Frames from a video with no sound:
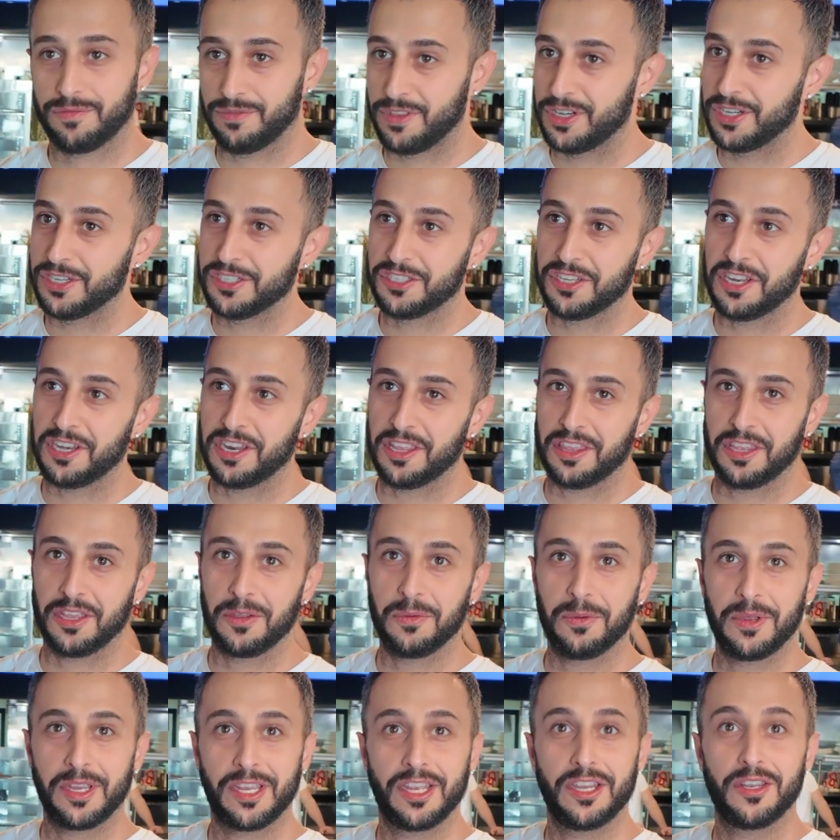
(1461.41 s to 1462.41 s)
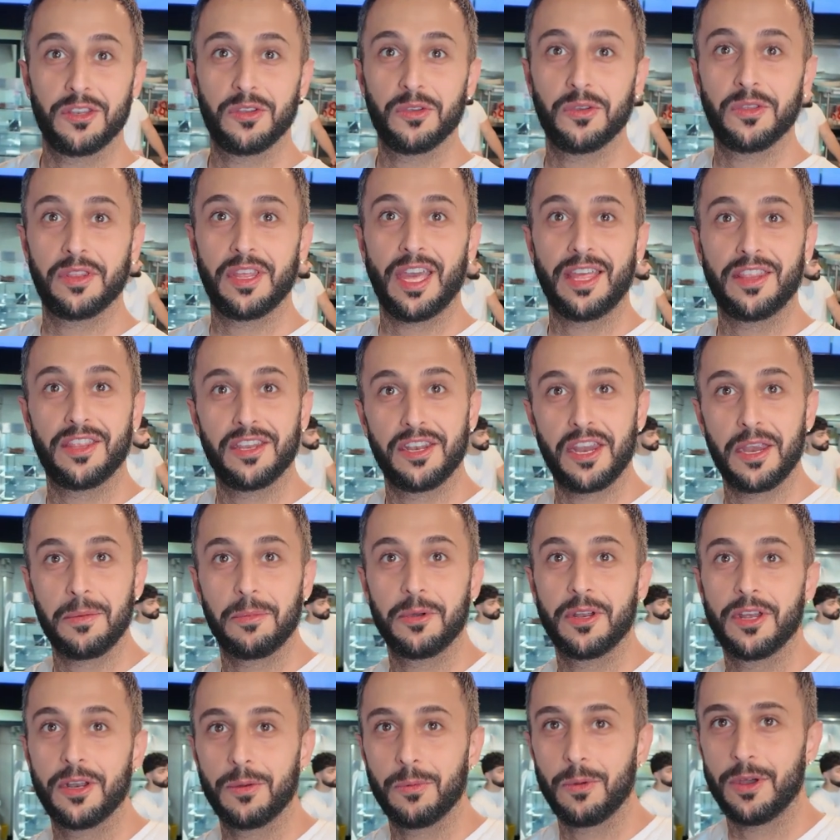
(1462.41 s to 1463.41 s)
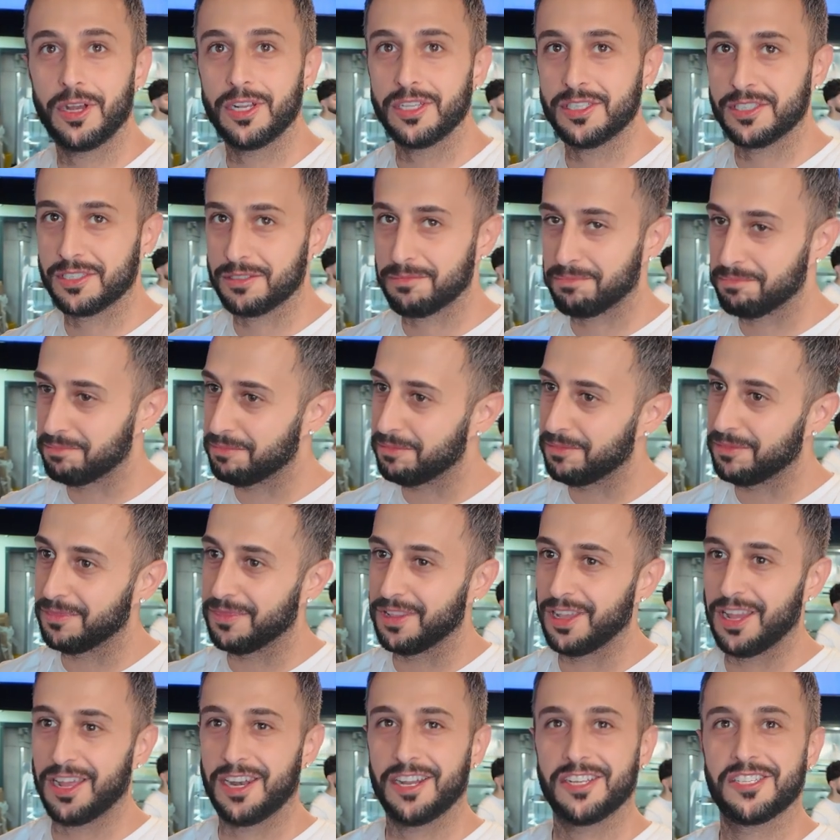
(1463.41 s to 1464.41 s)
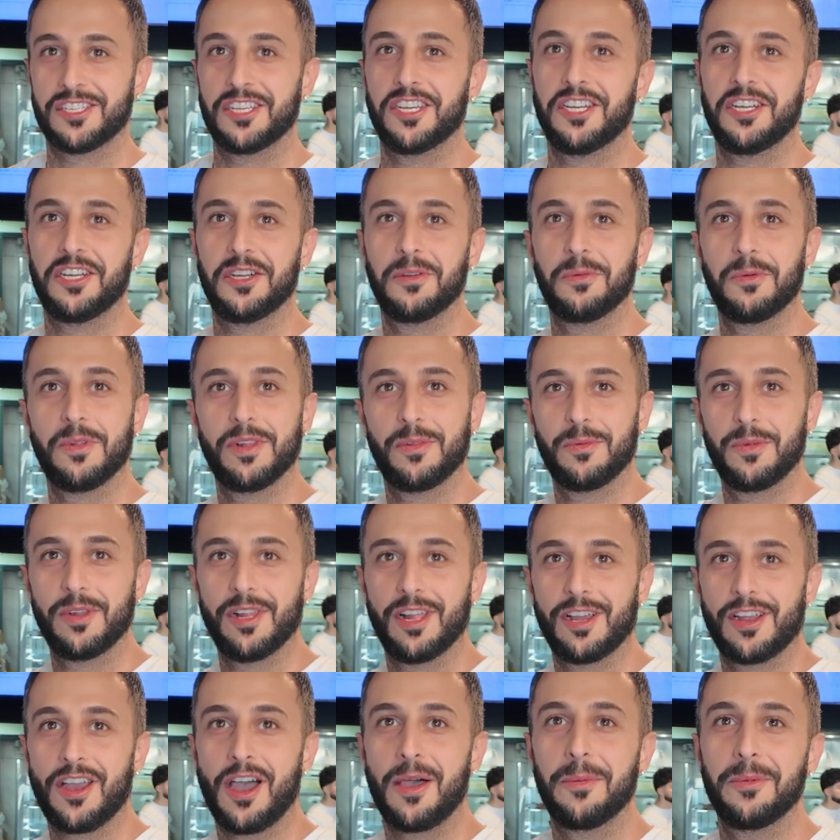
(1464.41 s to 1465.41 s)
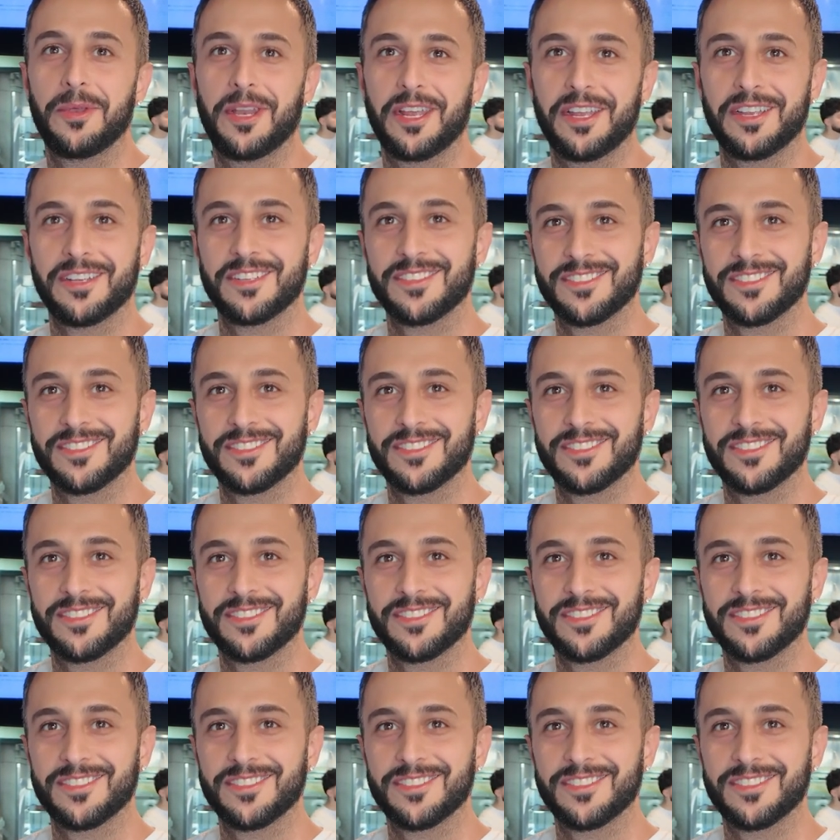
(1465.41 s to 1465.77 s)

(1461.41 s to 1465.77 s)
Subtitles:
there's anything we can do that the neighborhood wants, let us hear it. We'll accommodate.